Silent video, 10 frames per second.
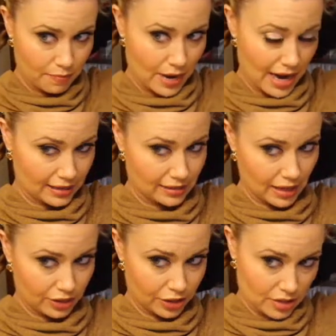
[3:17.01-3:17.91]
back
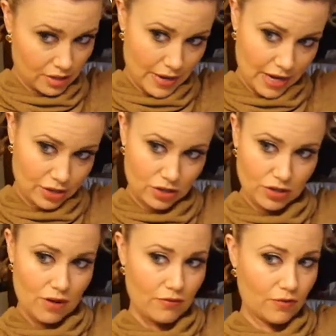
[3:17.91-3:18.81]
section in the back. Just
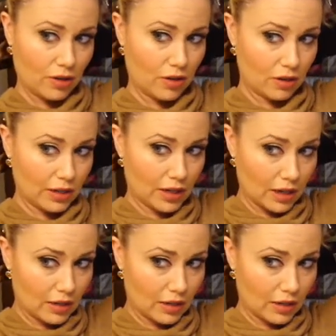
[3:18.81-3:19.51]
go for curling it